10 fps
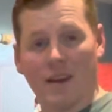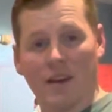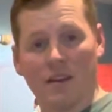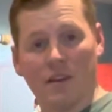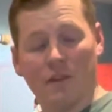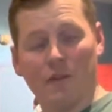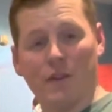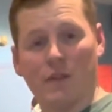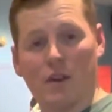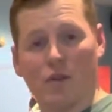kit,
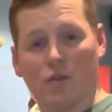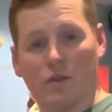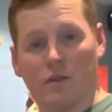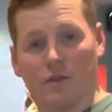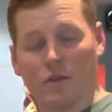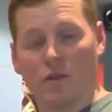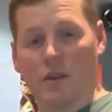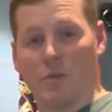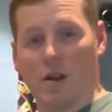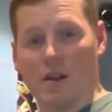€50 for
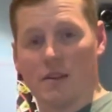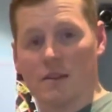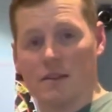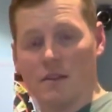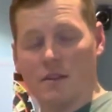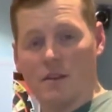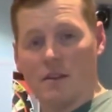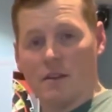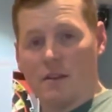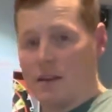30 bottles.
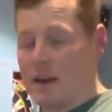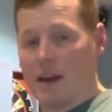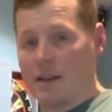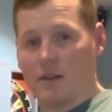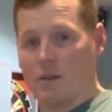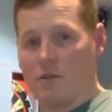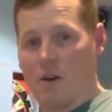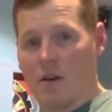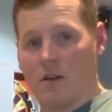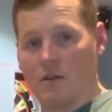You can't go wrong.